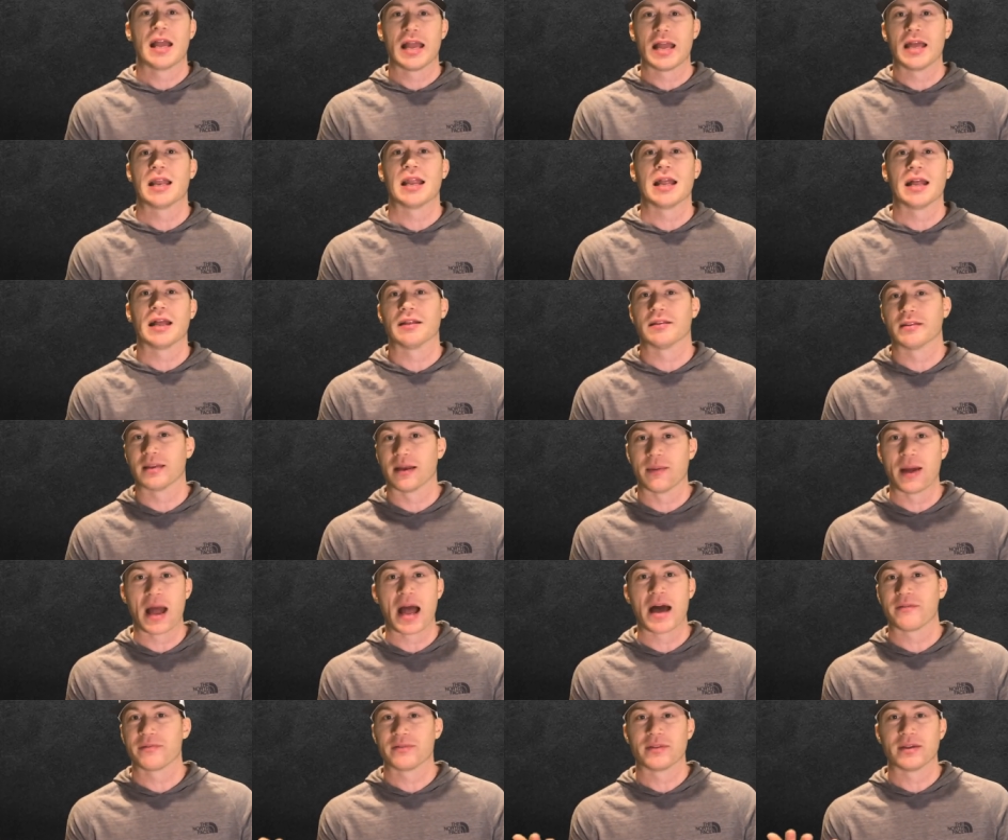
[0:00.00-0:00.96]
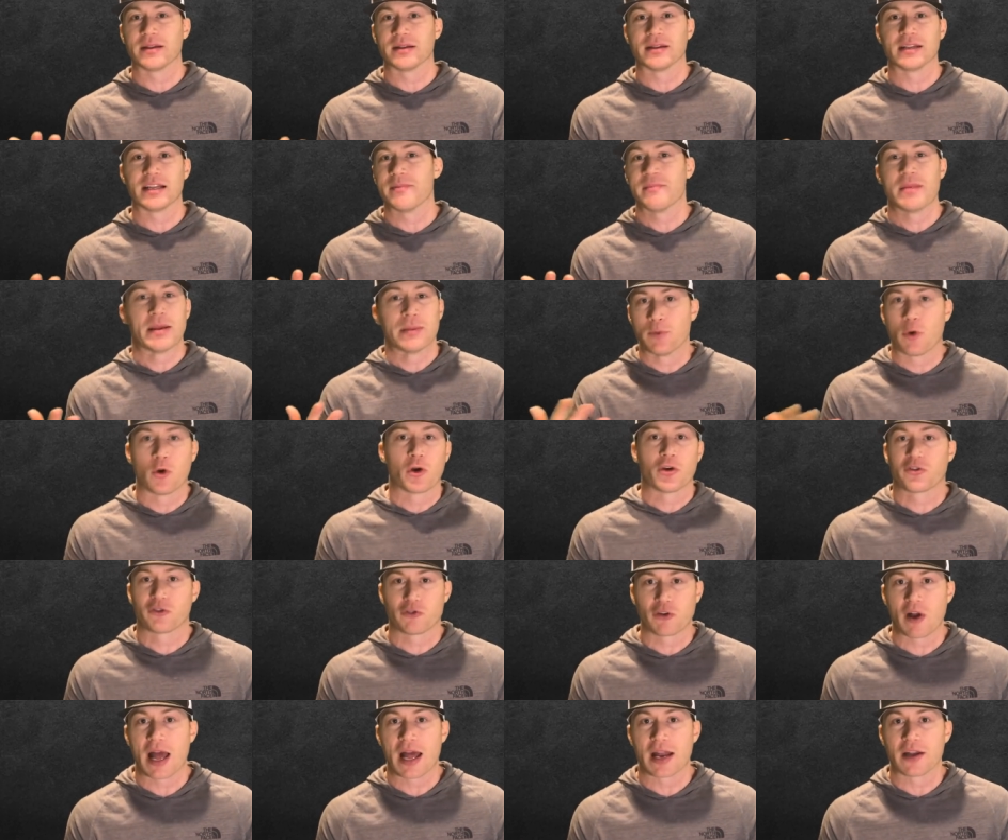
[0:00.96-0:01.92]
hitting to have to give me more
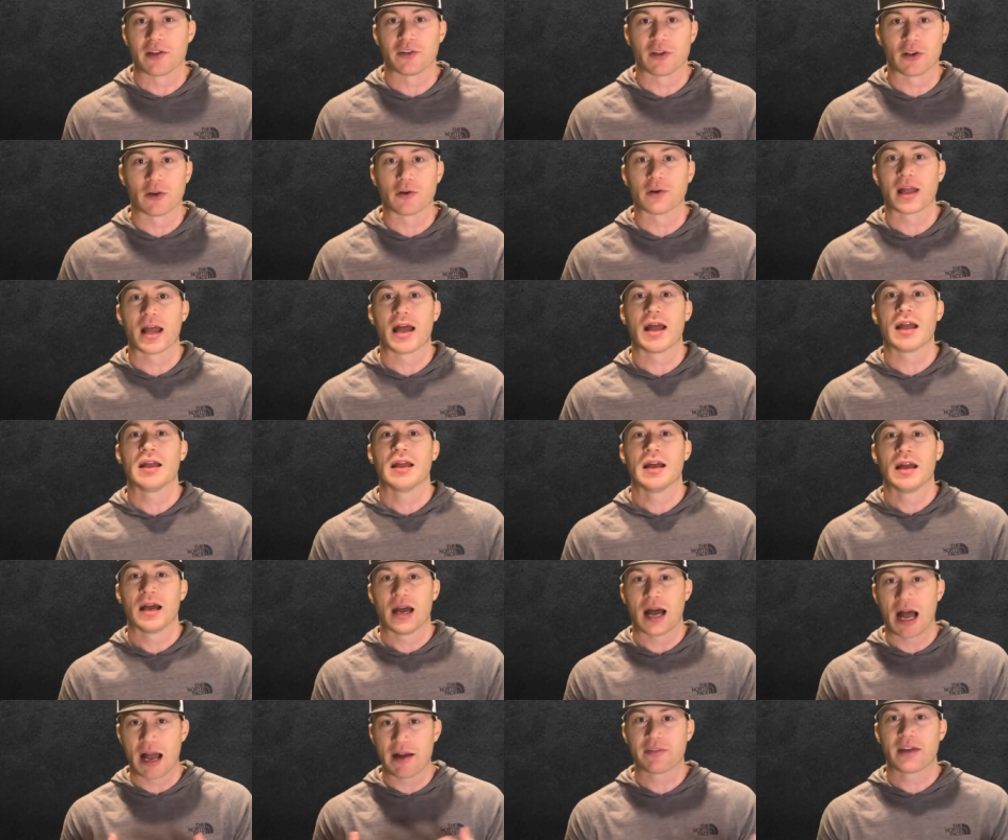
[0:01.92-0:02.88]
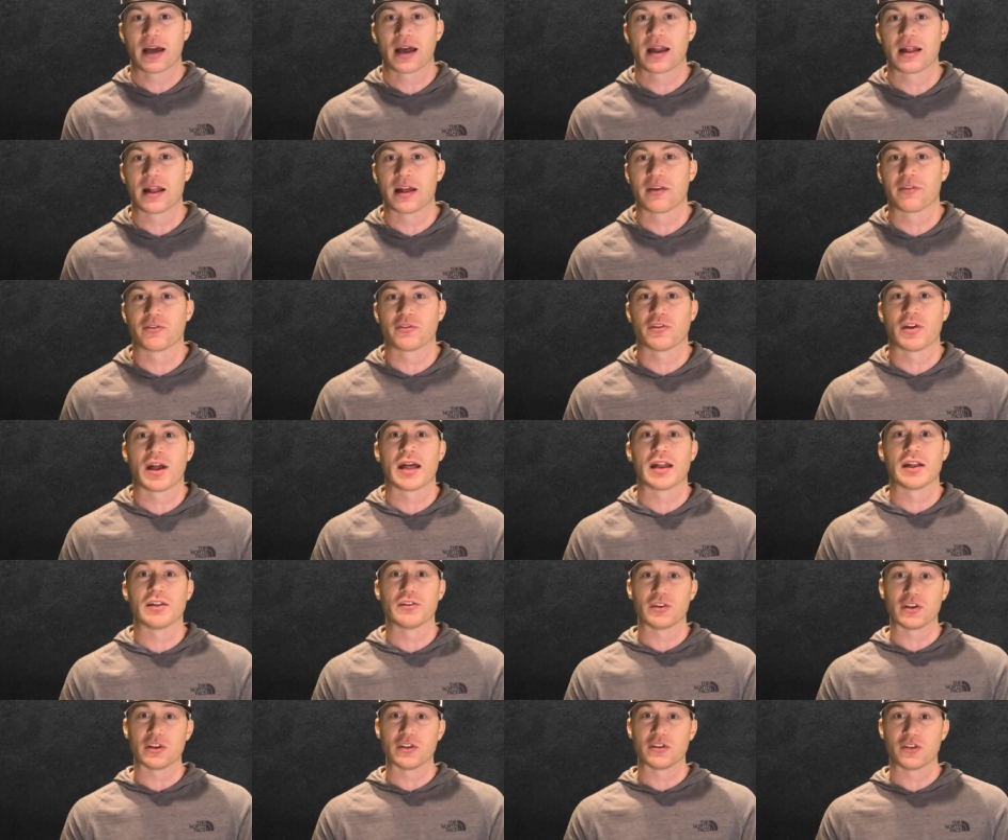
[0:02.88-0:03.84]
strategy, okay? I've got enough
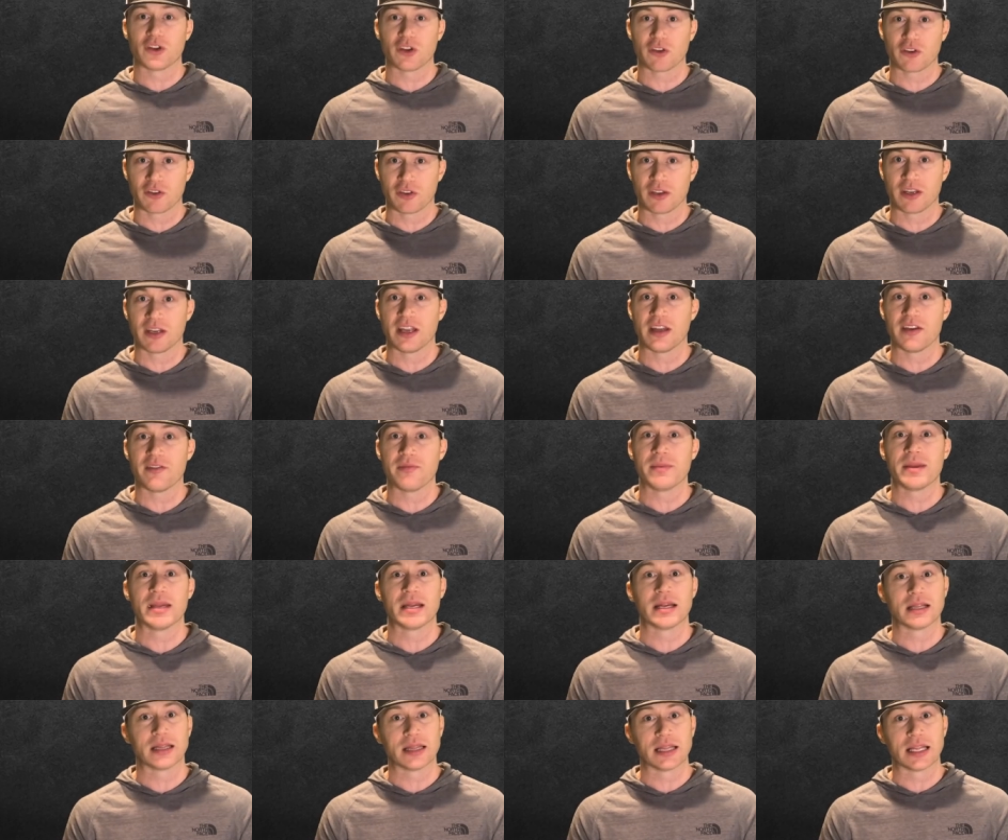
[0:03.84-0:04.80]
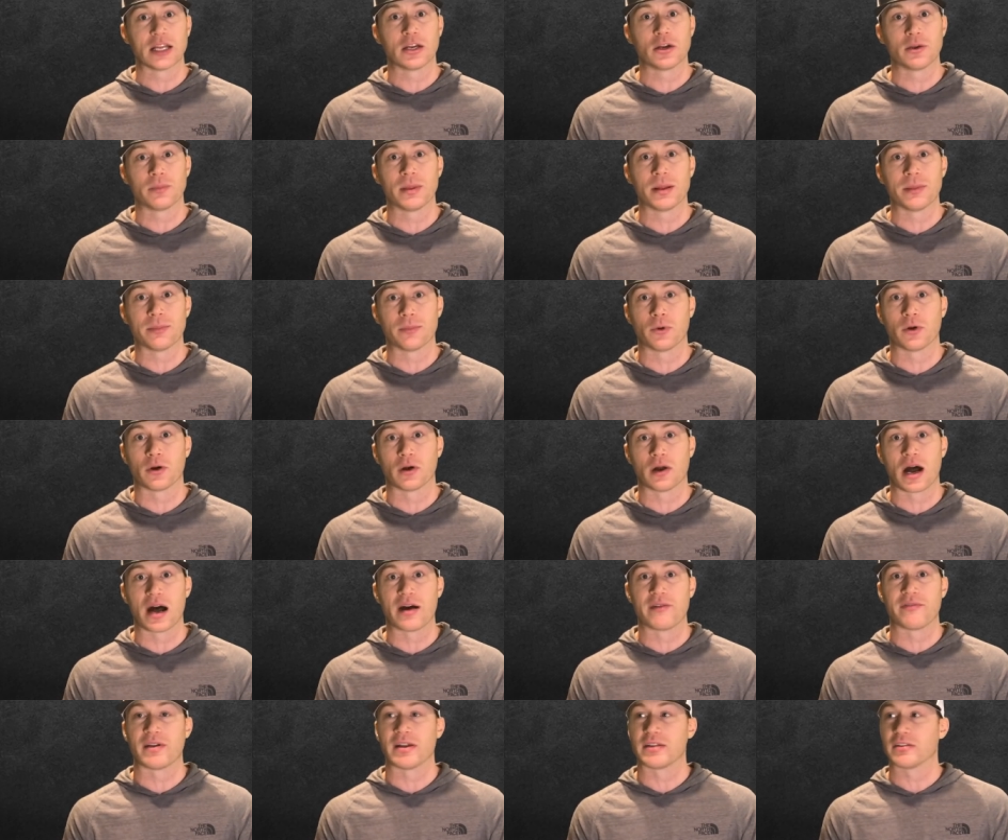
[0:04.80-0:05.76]
strategy. Just give me a little bit more
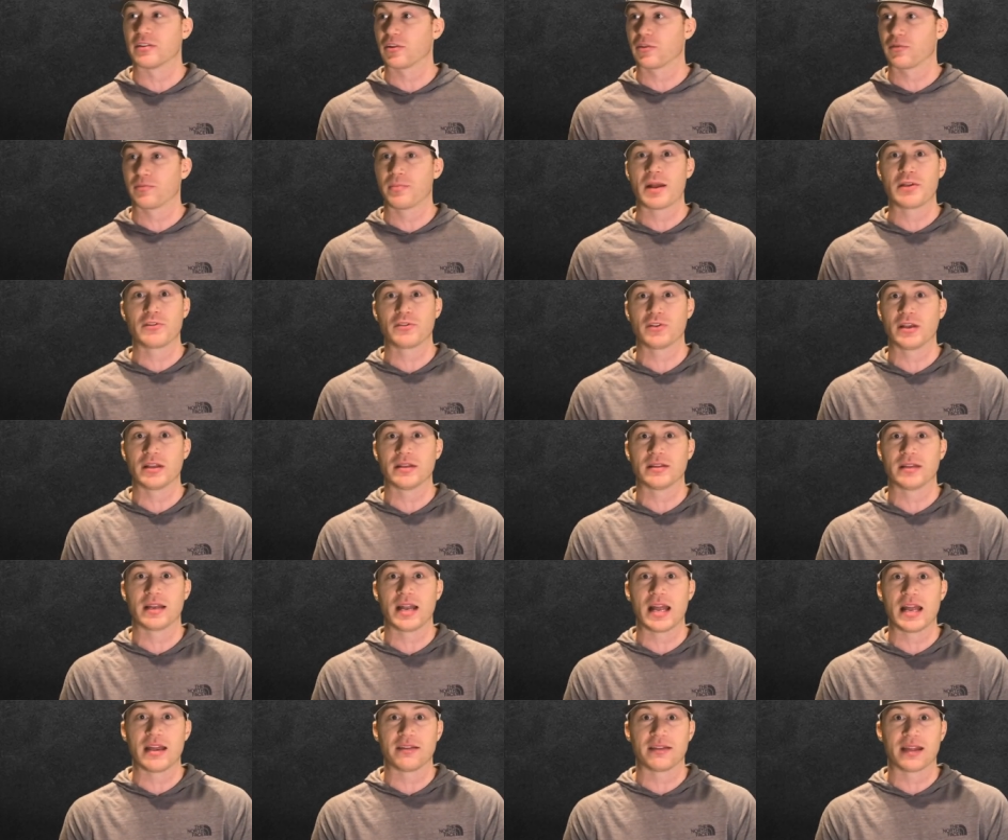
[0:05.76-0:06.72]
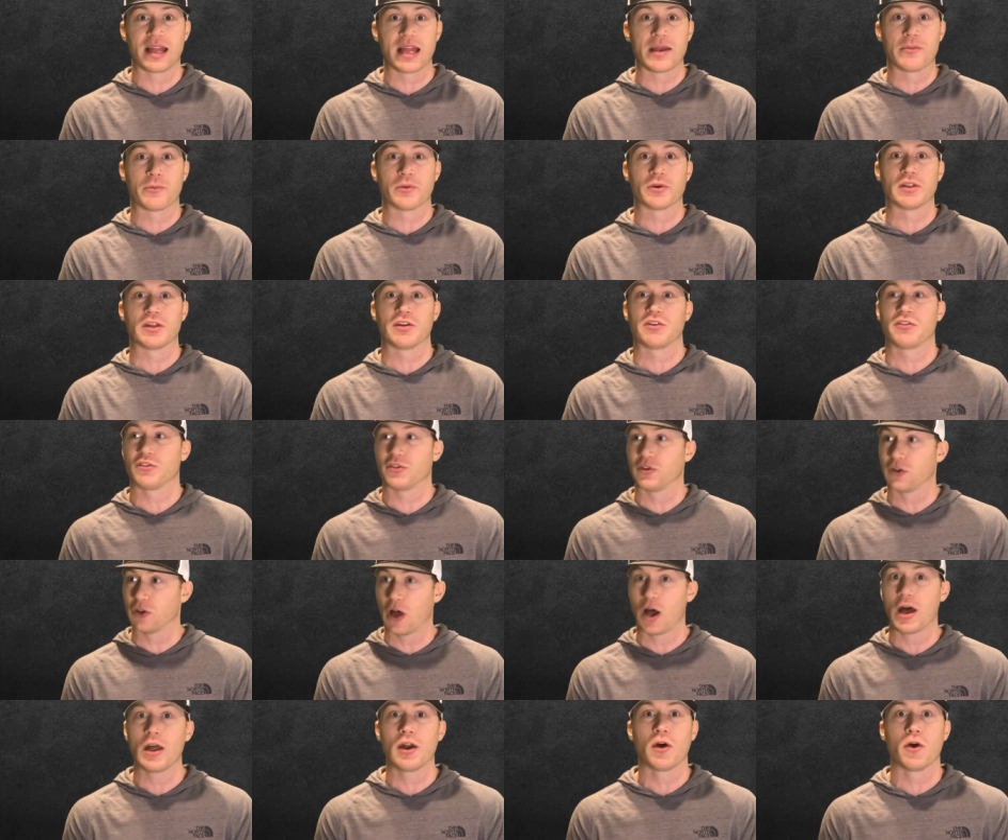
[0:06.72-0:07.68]
offense, especially in today's game where there's
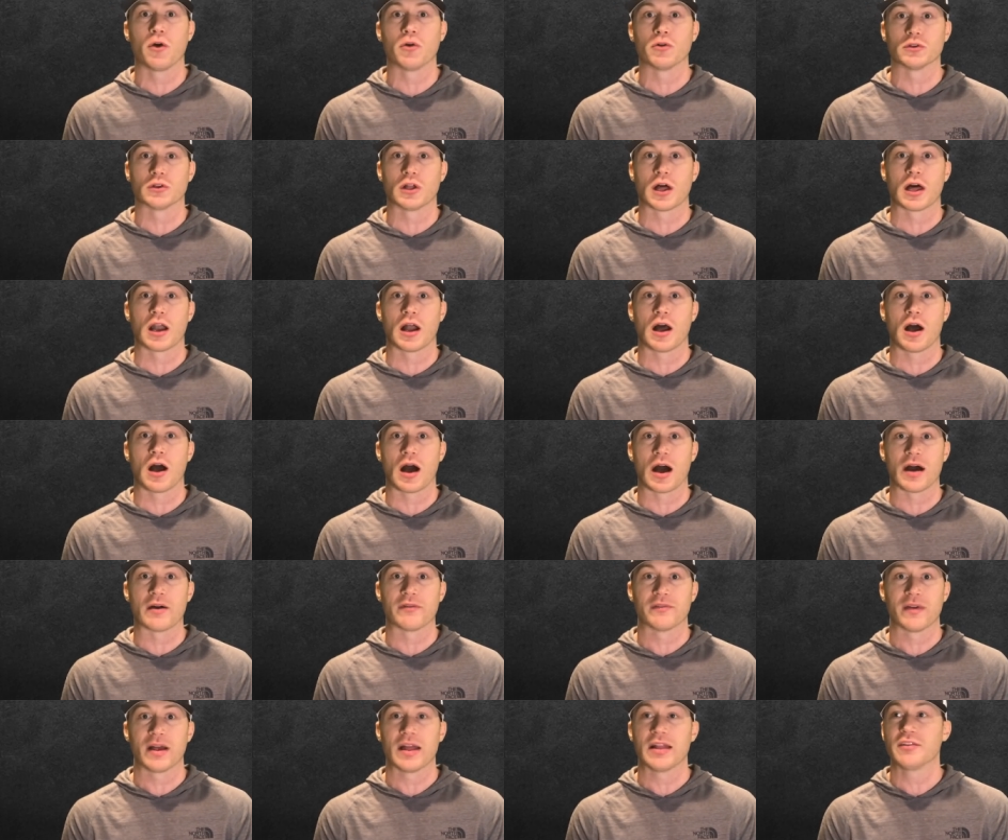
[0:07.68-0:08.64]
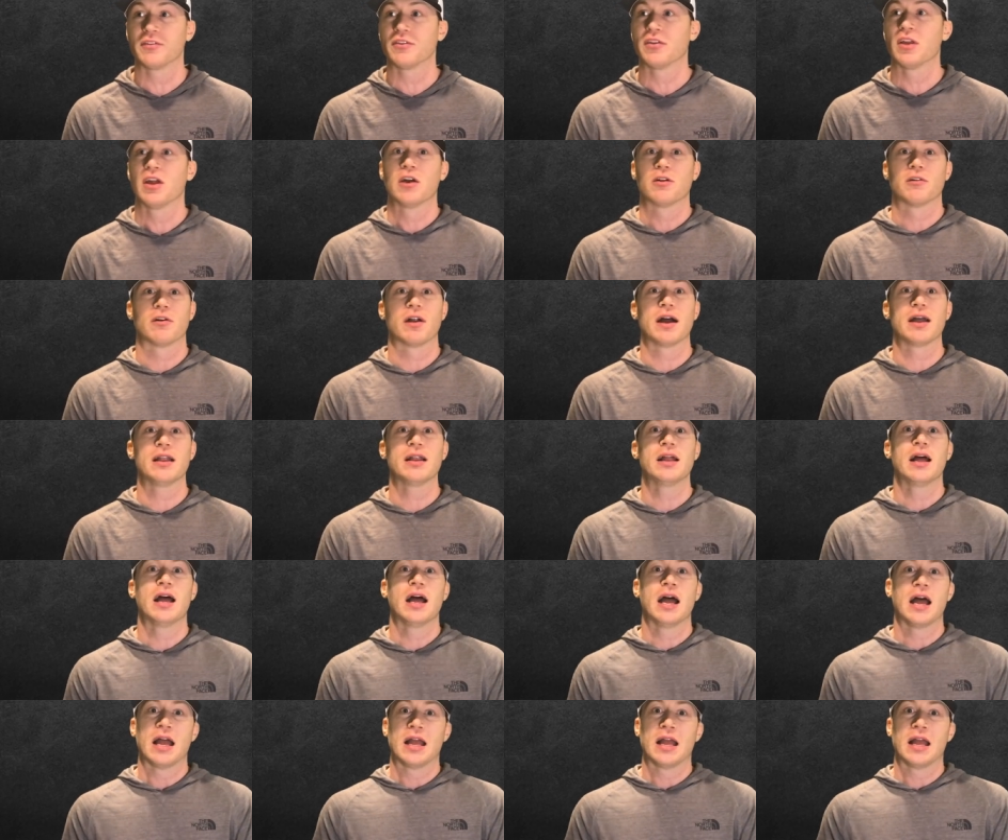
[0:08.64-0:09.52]
not a whole lot of offense, right?